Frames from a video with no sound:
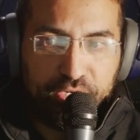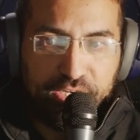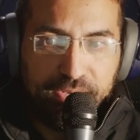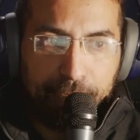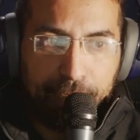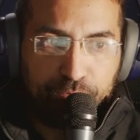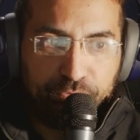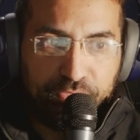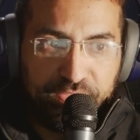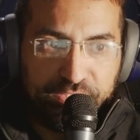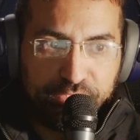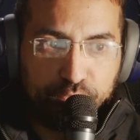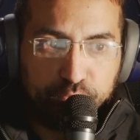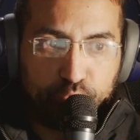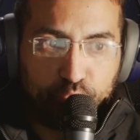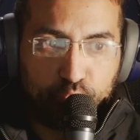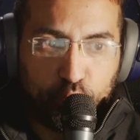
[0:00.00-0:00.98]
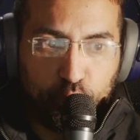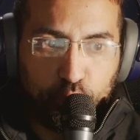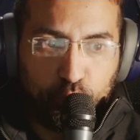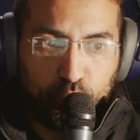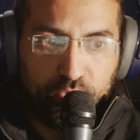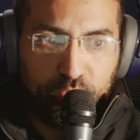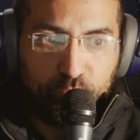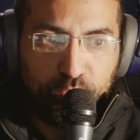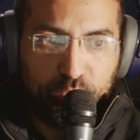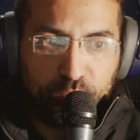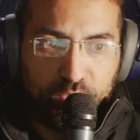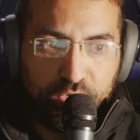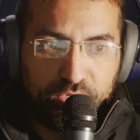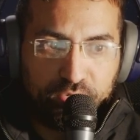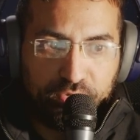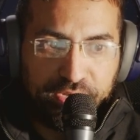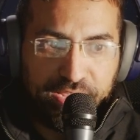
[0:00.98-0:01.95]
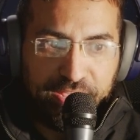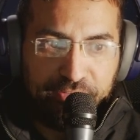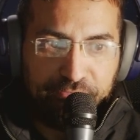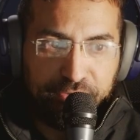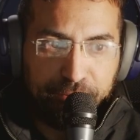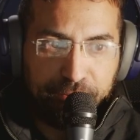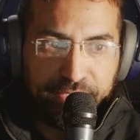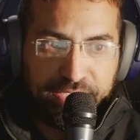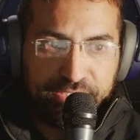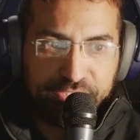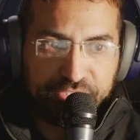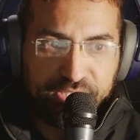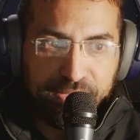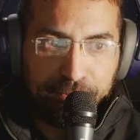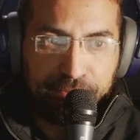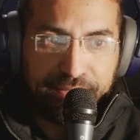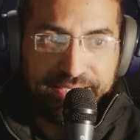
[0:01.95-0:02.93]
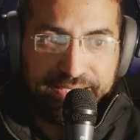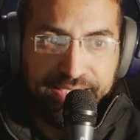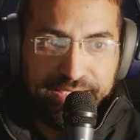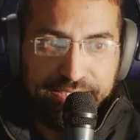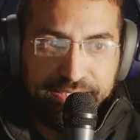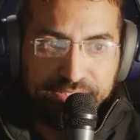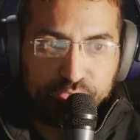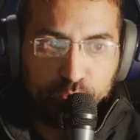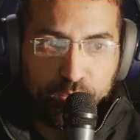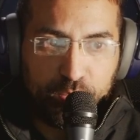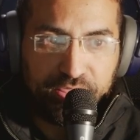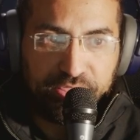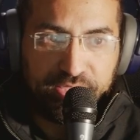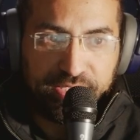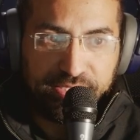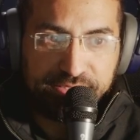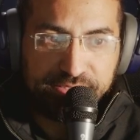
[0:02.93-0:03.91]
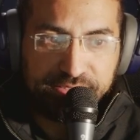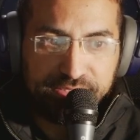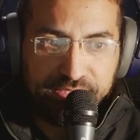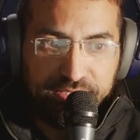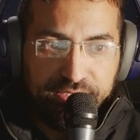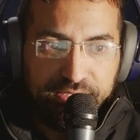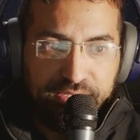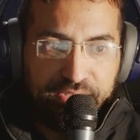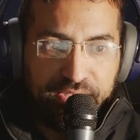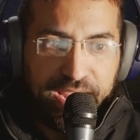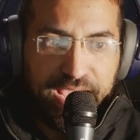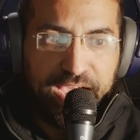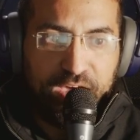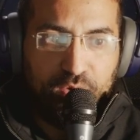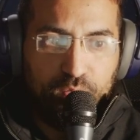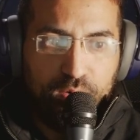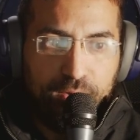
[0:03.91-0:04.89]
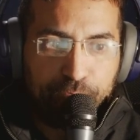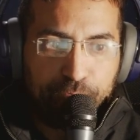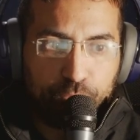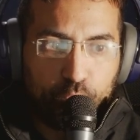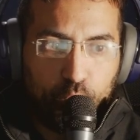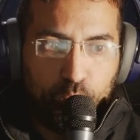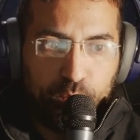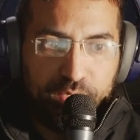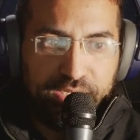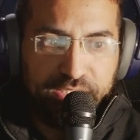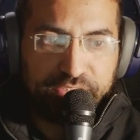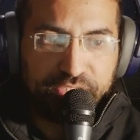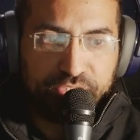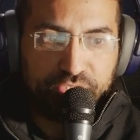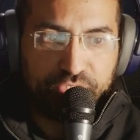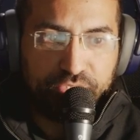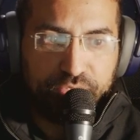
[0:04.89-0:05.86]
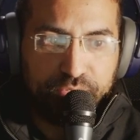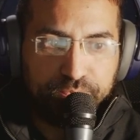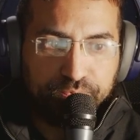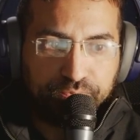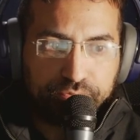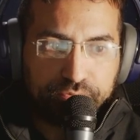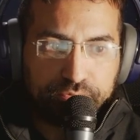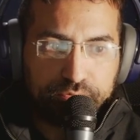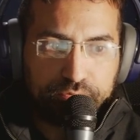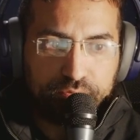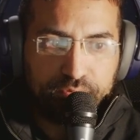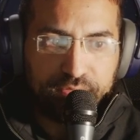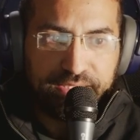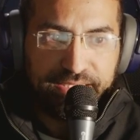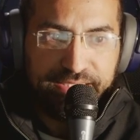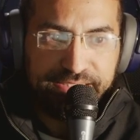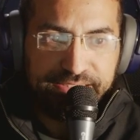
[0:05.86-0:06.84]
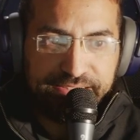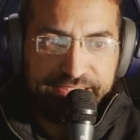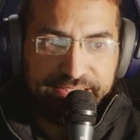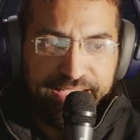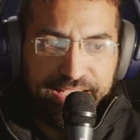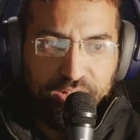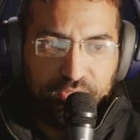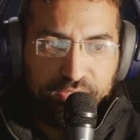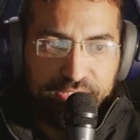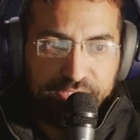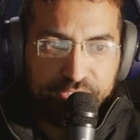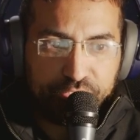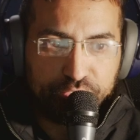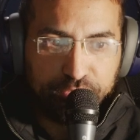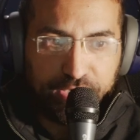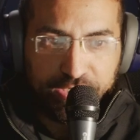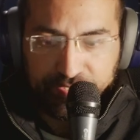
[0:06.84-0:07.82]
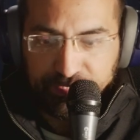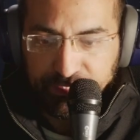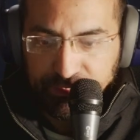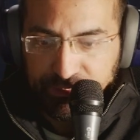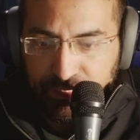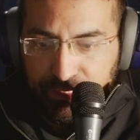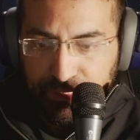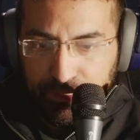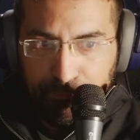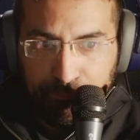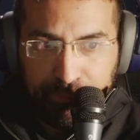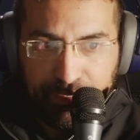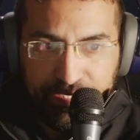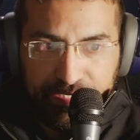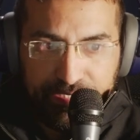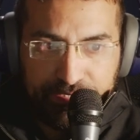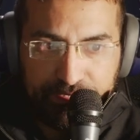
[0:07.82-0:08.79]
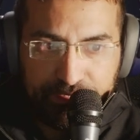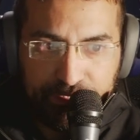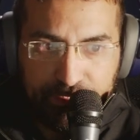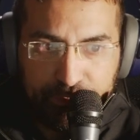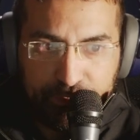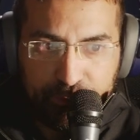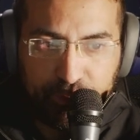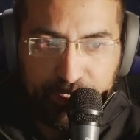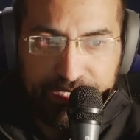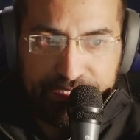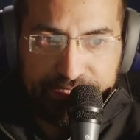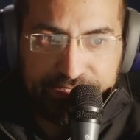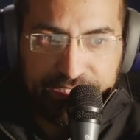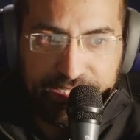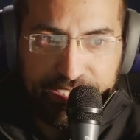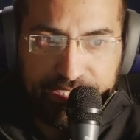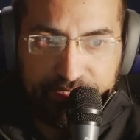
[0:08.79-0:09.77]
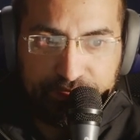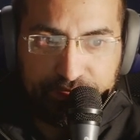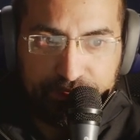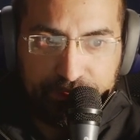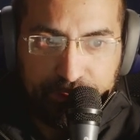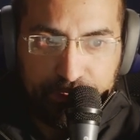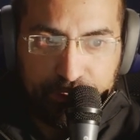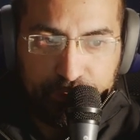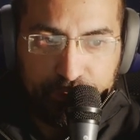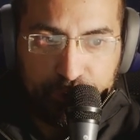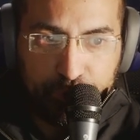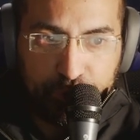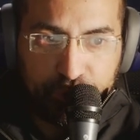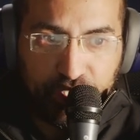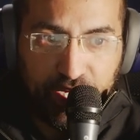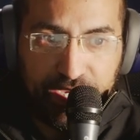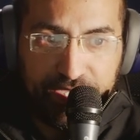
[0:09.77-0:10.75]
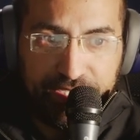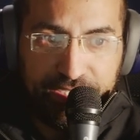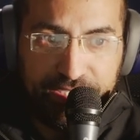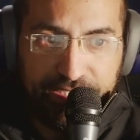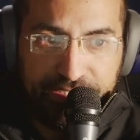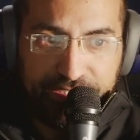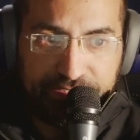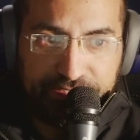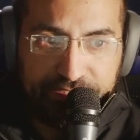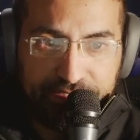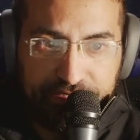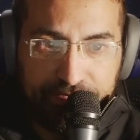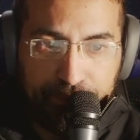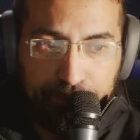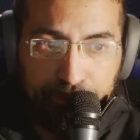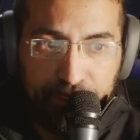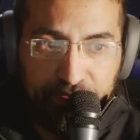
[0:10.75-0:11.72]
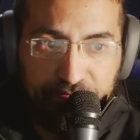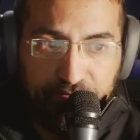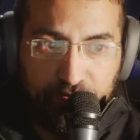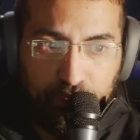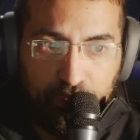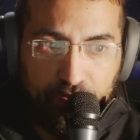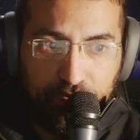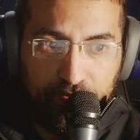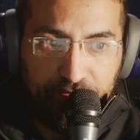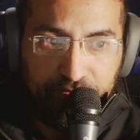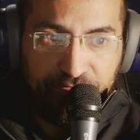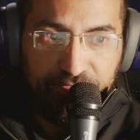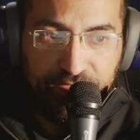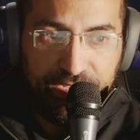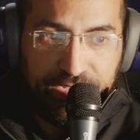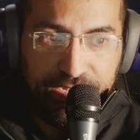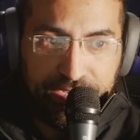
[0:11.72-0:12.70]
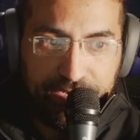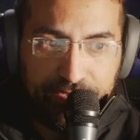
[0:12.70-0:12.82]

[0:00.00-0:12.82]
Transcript: this rule will work on every page that begins with this. Now, all we need to do is tell instructions. Please translate to Chinese before filling